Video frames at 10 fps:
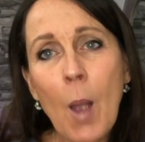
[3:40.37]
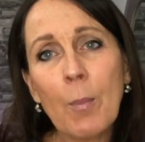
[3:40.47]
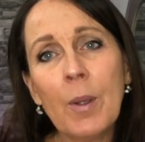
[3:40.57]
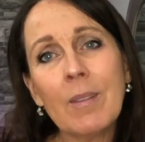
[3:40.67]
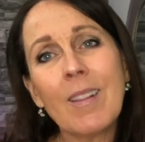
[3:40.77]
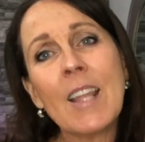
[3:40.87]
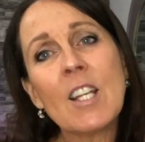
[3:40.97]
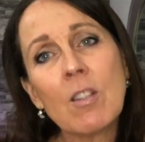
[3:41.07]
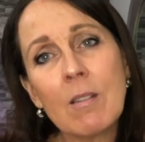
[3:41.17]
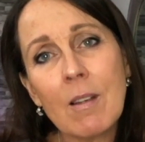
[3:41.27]
But there
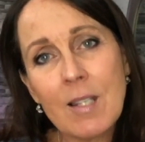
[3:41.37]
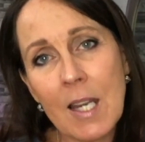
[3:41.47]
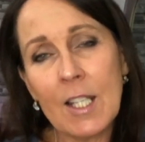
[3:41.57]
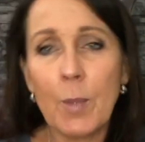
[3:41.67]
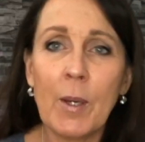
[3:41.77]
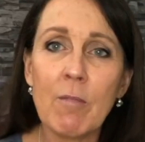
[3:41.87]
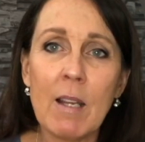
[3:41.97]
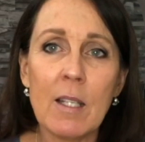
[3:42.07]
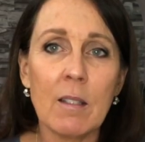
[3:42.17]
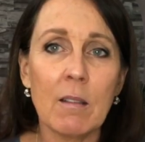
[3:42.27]
doesn't need to be a
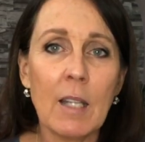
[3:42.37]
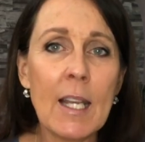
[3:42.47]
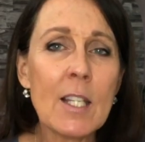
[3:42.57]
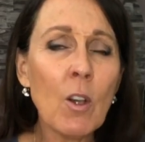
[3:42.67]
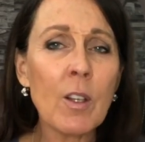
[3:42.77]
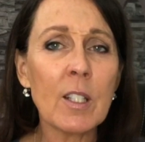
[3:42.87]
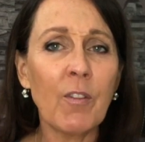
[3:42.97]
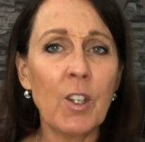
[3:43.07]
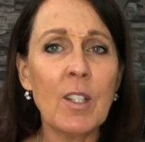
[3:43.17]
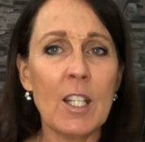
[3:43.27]
reason. It's not as if
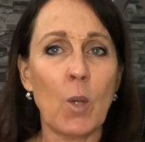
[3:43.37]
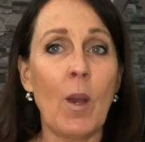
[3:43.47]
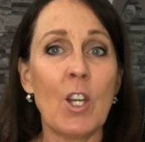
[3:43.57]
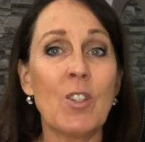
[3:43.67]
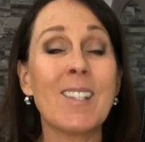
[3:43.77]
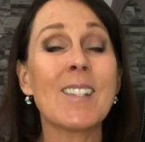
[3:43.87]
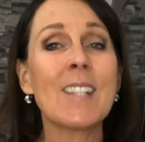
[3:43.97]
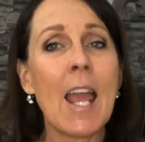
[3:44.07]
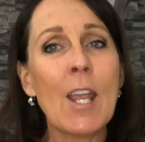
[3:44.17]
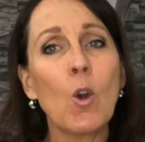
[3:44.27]
you need to actually
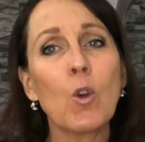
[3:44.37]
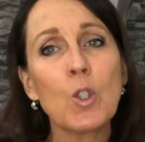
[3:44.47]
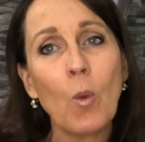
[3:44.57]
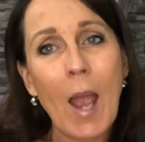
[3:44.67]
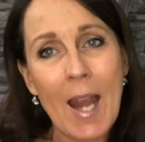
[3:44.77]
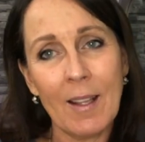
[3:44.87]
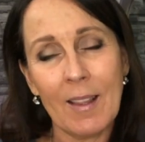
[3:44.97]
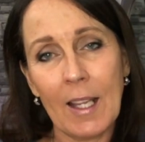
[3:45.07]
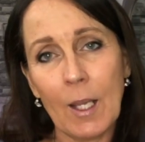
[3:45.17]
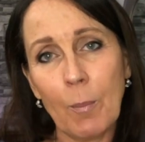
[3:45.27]
say or do
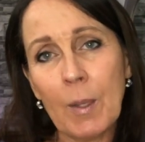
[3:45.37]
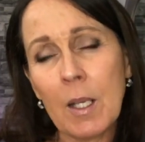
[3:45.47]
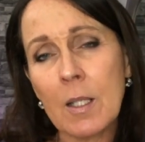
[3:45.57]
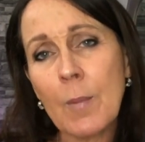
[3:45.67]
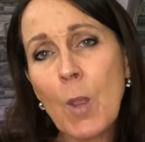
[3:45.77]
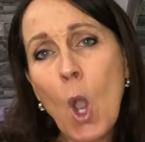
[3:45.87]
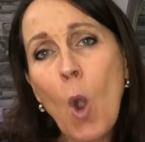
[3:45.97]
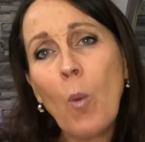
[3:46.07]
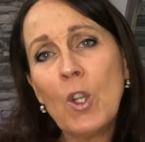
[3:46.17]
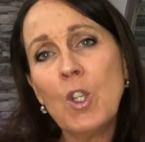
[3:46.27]
anything, because
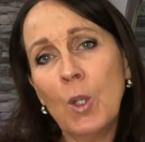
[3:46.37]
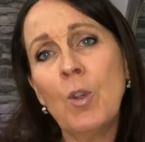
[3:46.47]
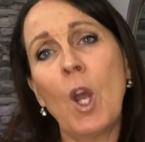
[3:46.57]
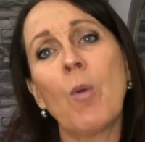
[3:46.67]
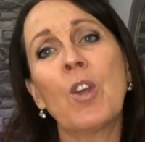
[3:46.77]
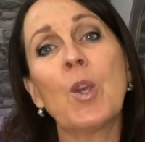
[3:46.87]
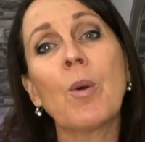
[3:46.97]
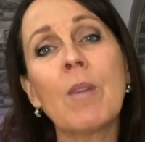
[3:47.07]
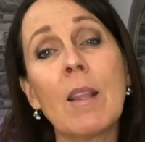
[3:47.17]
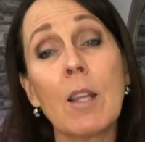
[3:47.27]
when you know that you're
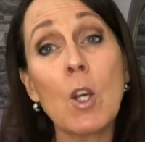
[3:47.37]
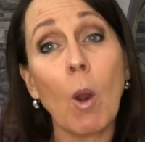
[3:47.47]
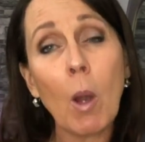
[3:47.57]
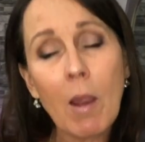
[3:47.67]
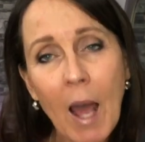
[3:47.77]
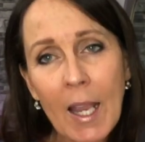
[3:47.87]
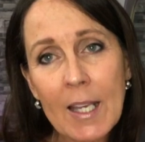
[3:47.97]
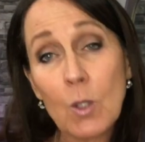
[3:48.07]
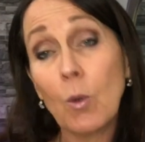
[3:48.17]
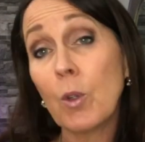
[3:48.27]
either not
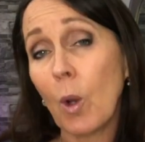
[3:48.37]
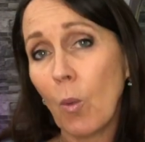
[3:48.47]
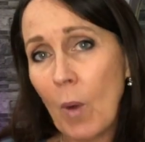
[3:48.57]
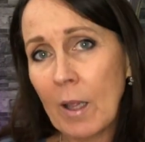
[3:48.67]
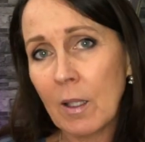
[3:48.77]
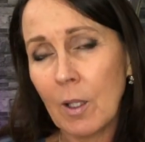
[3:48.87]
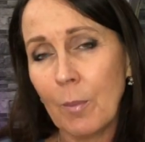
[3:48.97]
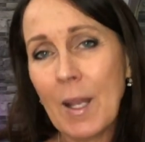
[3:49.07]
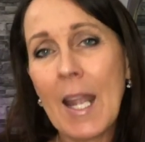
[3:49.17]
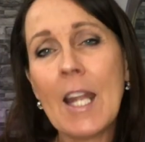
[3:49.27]
liked or not welcome,
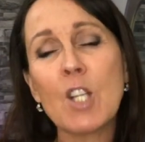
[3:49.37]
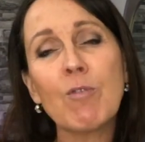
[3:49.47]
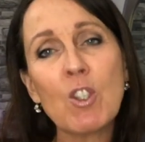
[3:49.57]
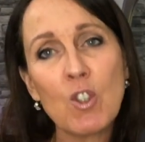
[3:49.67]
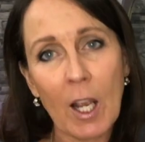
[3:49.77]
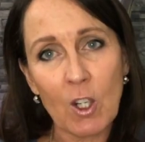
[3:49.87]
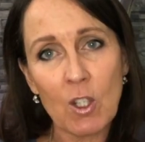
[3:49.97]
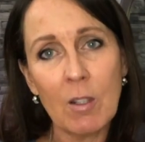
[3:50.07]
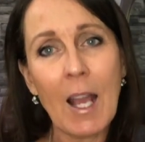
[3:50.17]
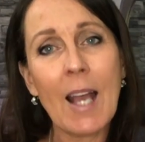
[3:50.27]
it's
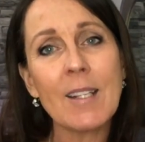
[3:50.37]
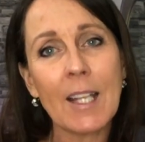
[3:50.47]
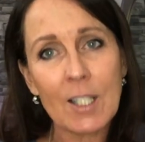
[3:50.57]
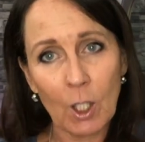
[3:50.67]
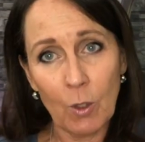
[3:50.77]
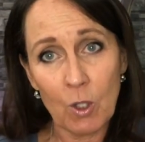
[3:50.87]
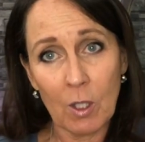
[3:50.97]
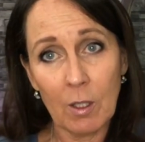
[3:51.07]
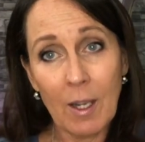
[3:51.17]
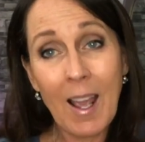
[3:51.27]
rejection and
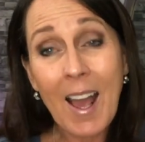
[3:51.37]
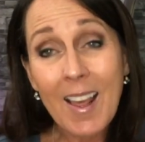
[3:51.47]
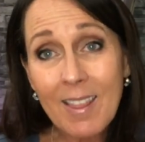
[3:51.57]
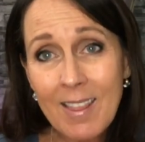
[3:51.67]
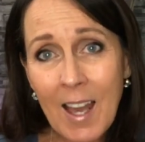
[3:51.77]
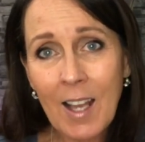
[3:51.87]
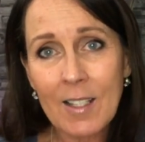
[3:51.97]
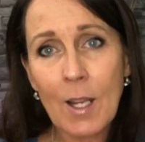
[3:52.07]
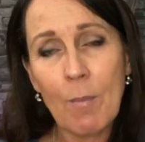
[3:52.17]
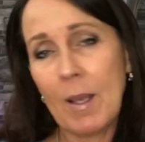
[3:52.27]
exclusion, and
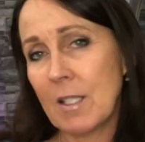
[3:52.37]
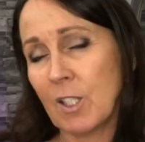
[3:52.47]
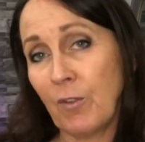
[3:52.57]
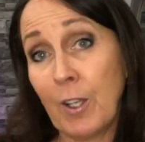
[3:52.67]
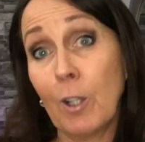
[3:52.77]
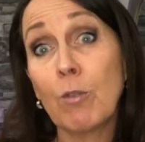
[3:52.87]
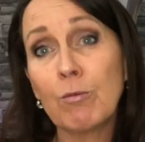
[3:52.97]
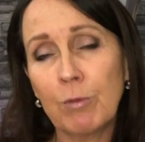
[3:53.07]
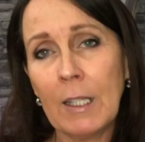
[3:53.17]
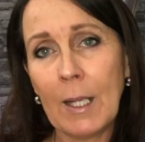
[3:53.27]
that makes us feel
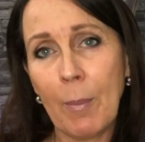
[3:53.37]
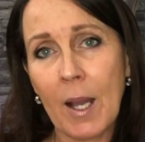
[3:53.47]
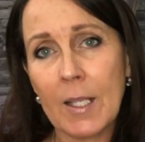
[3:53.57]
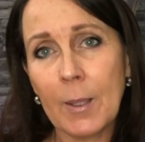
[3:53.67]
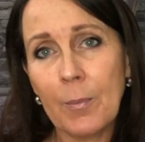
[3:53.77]
really bad.